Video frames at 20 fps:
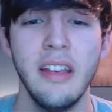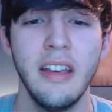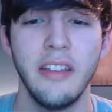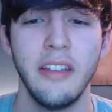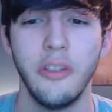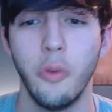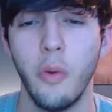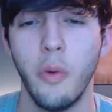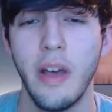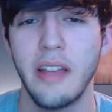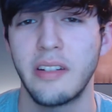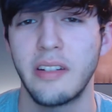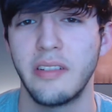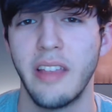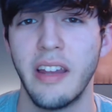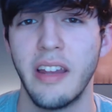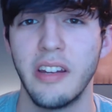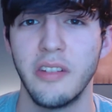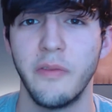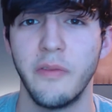The West,
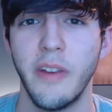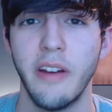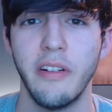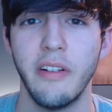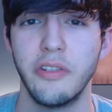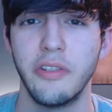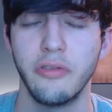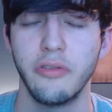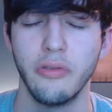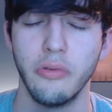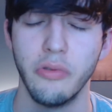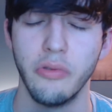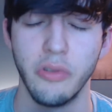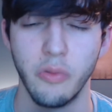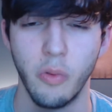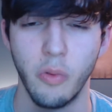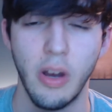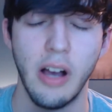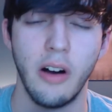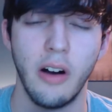that is very true as
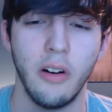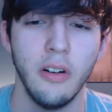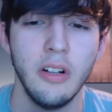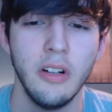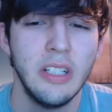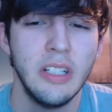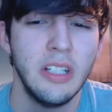well.